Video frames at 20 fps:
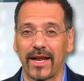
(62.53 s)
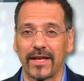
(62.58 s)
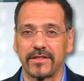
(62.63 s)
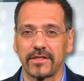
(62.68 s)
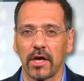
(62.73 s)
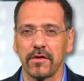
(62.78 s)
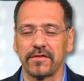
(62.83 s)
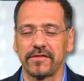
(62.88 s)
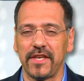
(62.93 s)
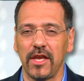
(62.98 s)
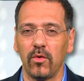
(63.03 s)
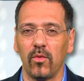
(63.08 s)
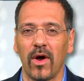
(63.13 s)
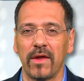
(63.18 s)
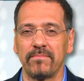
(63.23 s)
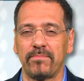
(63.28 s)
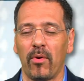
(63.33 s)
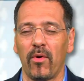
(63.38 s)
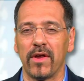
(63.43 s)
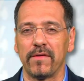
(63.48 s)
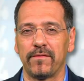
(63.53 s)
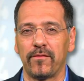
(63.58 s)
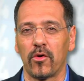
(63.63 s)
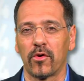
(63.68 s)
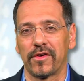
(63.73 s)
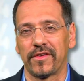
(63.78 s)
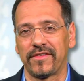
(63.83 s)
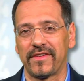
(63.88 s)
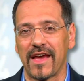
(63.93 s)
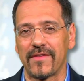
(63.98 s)
at a toasty
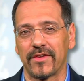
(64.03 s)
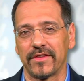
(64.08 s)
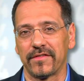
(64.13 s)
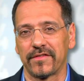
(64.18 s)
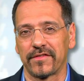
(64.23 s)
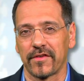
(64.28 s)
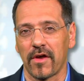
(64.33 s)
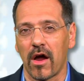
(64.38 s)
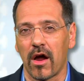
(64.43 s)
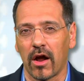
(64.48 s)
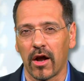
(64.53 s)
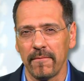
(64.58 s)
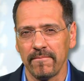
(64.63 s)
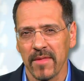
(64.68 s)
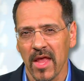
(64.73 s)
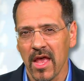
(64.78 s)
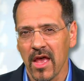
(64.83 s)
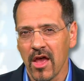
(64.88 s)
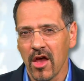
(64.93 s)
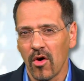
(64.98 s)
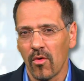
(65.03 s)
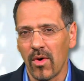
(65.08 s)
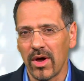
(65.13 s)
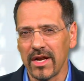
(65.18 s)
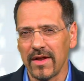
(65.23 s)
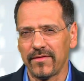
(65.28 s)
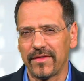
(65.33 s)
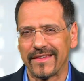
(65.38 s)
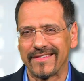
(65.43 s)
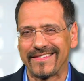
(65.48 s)
1.47 SAR,
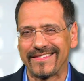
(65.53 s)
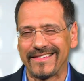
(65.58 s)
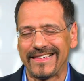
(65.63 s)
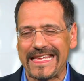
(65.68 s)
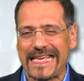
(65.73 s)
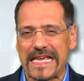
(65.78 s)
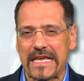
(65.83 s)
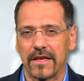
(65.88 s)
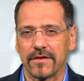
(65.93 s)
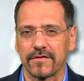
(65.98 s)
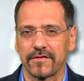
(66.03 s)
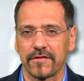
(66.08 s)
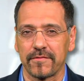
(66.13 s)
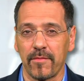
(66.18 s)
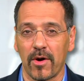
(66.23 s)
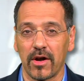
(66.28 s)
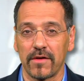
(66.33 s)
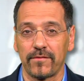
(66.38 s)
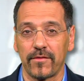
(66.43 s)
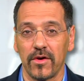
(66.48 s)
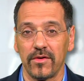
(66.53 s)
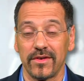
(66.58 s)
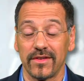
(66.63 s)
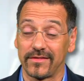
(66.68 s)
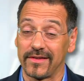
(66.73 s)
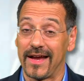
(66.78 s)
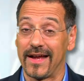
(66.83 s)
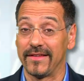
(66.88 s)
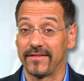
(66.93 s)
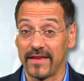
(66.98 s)
one of the sleekest smartphone
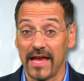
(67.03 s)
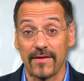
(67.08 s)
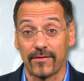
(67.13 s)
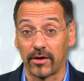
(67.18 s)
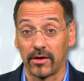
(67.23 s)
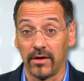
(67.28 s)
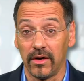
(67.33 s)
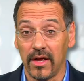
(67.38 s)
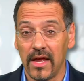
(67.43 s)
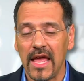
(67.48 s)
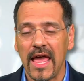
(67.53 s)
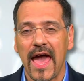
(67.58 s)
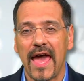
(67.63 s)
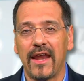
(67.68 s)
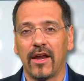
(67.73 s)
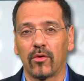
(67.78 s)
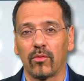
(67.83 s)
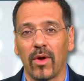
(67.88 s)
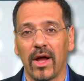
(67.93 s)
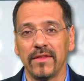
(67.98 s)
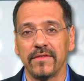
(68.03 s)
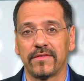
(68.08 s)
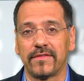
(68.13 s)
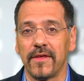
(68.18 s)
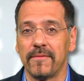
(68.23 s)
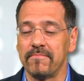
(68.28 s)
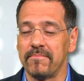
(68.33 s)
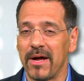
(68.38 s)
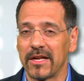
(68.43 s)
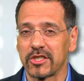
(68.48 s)
designs ever, and it runs
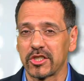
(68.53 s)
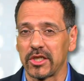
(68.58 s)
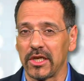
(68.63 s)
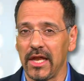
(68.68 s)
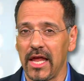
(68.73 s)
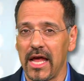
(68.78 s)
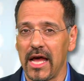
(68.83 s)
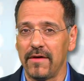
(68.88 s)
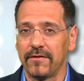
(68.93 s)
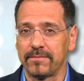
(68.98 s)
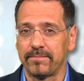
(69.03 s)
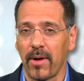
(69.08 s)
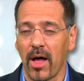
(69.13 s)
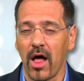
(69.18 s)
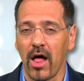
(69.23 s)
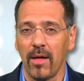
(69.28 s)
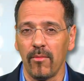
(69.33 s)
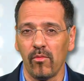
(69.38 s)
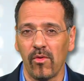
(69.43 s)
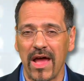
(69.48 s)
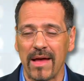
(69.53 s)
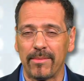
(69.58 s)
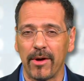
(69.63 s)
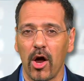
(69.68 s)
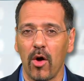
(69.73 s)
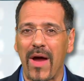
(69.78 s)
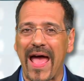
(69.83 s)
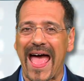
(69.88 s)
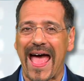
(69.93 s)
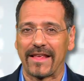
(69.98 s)
the much-loved Palm Web
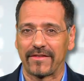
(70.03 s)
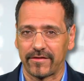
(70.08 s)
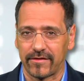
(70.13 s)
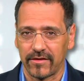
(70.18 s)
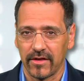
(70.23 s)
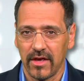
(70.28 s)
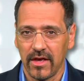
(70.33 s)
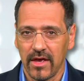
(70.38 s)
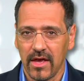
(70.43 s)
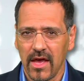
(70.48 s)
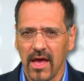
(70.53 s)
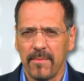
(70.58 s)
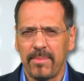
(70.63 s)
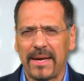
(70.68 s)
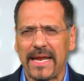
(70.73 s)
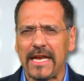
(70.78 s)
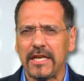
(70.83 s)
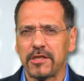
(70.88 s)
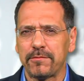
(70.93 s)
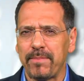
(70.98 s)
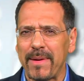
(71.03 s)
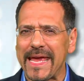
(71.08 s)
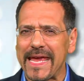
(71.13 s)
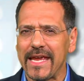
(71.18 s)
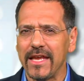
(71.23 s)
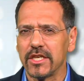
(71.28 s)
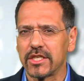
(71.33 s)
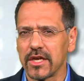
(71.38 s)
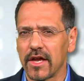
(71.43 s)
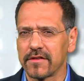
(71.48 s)
OS. But
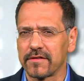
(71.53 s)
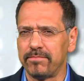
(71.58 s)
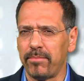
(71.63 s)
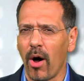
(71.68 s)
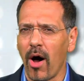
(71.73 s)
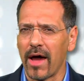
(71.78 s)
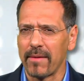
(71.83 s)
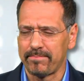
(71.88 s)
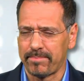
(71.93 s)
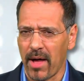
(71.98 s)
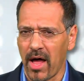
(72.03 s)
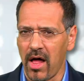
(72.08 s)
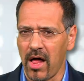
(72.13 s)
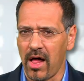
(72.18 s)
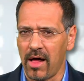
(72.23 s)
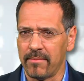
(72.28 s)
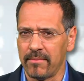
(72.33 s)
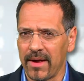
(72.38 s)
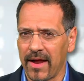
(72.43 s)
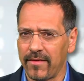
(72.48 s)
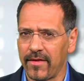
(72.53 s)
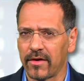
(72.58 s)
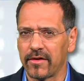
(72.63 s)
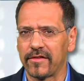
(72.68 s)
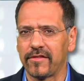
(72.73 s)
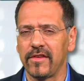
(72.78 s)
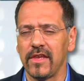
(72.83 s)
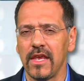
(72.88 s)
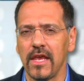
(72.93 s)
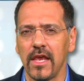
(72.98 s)
HP just bought Palm, and their
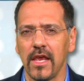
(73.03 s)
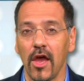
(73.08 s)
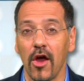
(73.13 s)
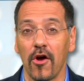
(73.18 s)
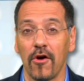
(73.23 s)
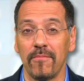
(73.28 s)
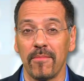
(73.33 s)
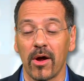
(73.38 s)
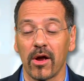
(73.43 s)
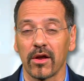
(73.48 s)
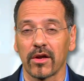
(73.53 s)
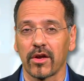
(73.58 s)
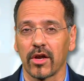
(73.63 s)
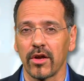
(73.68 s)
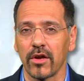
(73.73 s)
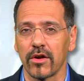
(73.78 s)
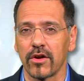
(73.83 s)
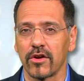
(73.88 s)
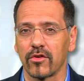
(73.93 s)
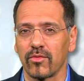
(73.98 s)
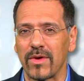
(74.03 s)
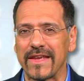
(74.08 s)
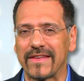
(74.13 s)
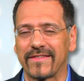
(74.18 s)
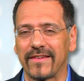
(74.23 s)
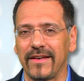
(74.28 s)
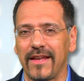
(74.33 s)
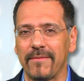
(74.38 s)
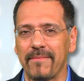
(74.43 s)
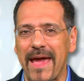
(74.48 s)
CEO Mark Hurd
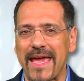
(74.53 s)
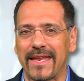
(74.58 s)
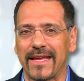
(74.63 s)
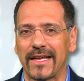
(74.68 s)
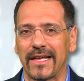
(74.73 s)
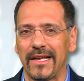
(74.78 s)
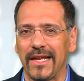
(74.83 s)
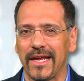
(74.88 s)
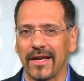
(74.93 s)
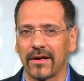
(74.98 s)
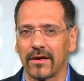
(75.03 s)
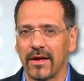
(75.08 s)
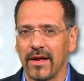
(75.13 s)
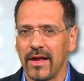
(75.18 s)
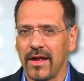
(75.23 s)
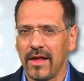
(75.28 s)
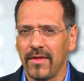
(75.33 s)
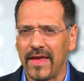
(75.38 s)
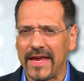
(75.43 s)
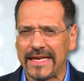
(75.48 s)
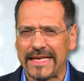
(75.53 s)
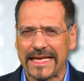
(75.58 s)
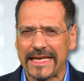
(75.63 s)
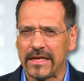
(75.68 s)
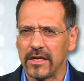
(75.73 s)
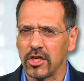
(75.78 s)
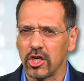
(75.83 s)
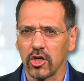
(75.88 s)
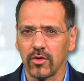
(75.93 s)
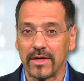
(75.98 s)
recently made it clear they
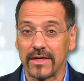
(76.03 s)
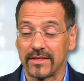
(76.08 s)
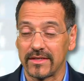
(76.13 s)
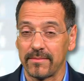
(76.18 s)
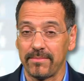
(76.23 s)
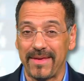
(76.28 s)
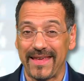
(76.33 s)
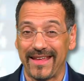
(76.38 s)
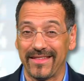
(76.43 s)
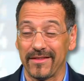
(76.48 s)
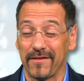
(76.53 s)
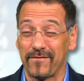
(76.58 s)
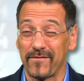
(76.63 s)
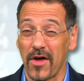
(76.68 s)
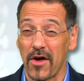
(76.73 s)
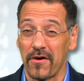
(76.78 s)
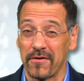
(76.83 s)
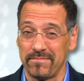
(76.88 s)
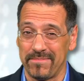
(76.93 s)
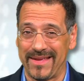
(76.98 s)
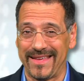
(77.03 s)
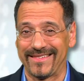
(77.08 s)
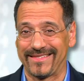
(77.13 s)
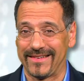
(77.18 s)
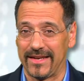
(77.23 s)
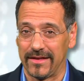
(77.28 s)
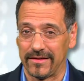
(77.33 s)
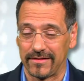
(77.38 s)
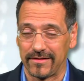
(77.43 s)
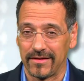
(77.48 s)
didn't do it to be in the phone
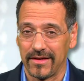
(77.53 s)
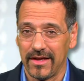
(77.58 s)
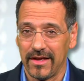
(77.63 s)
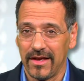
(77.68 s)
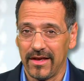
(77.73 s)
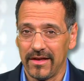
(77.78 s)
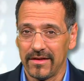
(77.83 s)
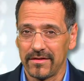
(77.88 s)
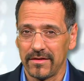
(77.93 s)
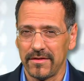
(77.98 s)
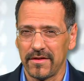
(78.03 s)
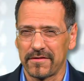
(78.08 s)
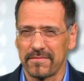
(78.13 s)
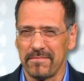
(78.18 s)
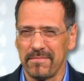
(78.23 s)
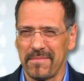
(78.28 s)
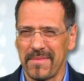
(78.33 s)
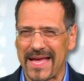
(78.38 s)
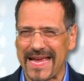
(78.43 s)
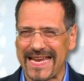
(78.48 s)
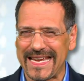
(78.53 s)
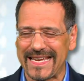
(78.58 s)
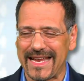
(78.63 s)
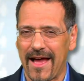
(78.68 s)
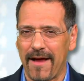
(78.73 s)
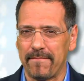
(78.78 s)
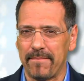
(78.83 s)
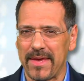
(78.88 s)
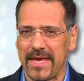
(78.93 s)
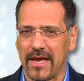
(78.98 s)
business. So this might
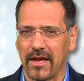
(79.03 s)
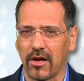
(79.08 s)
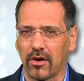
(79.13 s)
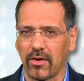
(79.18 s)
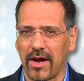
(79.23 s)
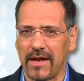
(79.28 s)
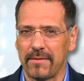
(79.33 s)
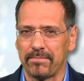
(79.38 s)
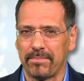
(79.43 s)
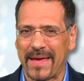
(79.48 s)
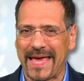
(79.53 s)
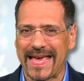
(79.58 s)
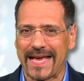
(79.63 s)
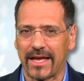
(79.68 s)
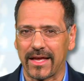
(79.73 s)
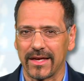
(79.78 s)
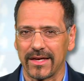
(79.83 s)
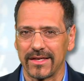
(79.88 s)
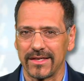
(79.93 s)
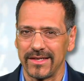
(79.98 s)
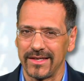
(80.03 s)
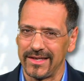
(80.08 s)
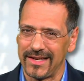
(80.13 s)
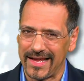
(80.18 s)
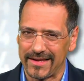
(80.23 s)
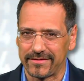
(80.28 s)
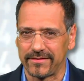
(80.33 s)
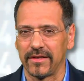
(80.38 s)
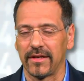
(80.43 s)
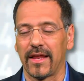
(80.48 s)
not be a great pick
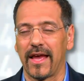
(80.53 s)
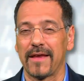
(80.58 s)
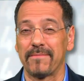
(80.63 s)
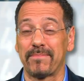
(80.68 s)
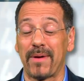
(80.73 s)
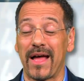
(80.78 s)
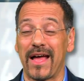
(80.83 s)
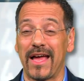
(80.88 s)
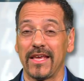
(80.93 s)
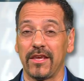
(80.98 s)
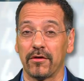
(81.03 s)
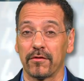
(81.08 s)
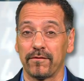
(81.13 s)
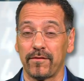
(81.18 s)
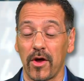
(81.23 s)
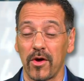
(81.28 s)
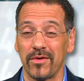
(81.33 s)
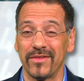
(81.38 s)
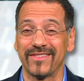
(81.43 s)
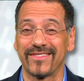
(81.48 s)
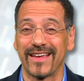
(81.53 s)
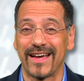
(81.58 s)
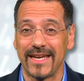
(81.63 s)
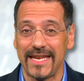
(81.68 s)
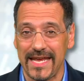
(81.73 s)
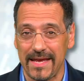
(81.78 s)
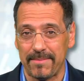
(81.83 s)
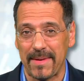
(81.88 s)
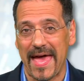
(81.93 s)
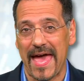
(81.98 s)
unless you like buying your phones on
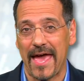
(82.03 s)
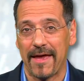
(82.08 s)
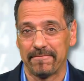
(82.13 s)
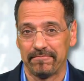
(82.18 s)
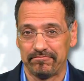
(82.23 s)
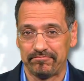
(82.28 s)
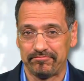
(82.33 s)
eBay.